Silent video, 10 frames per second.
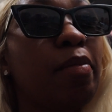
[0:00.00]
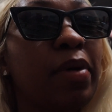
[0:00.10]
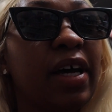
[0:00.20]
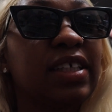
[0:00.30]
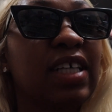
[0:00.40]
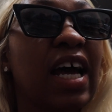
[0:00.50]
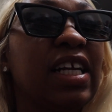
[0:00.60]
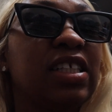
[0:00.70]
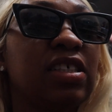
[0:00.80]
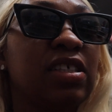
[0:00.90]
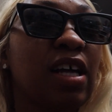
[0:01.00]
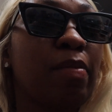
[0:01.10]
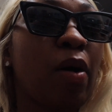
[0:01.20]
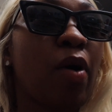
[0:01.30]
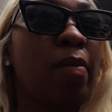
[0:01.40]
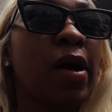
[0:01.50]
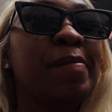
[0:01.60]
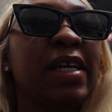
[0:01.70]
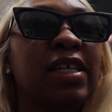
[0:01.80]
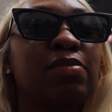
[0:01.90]
But I need to stop by Walmart
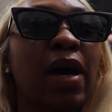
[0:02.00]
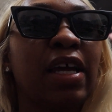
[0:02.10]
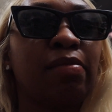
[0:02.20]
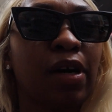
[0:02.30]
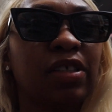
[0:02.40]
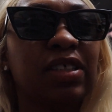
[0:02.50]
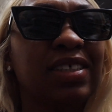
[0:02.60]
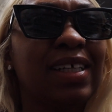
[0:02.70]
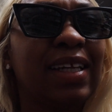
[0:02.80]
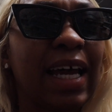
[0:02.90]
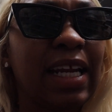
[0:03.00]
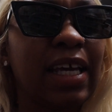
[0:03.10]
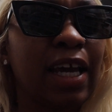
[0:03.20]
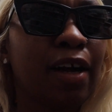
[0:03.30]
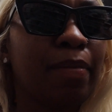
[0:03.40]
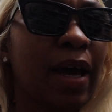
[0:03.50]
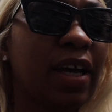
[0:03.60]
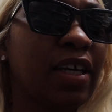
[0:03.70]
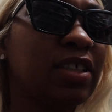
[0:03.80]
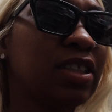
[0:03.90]
because my emergency lady care
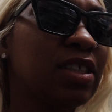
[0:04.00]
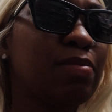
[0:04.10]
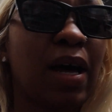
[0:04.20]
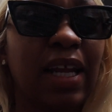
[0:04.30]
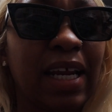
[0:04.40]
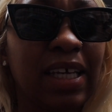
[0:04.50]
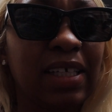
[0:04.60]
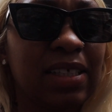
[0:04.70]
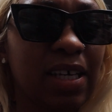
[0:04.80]
package, because my lady is